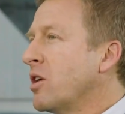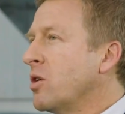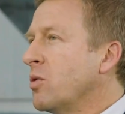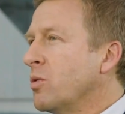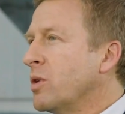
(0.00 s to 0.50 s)

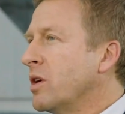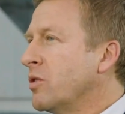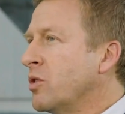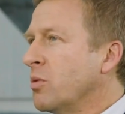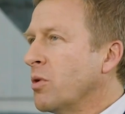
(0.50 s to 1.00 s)
you,
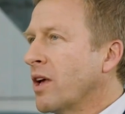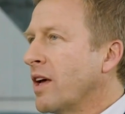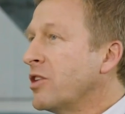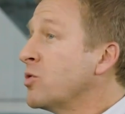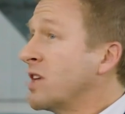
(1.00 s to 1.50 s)
you, you will
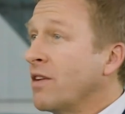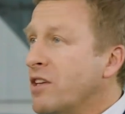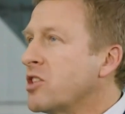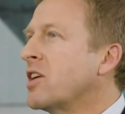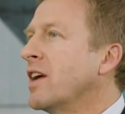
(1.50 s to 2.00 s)
get new
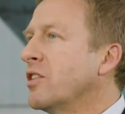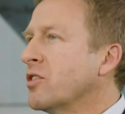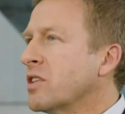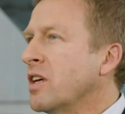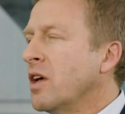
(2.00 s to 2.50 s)
safety
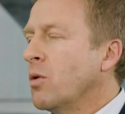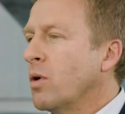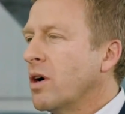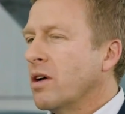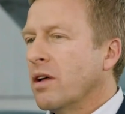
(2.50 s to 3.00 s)
standards
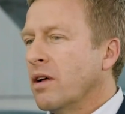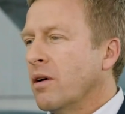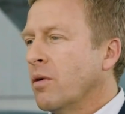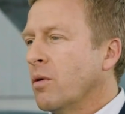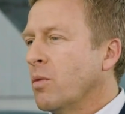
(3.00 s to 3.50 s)
where,
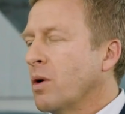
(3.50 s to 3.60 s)
uh,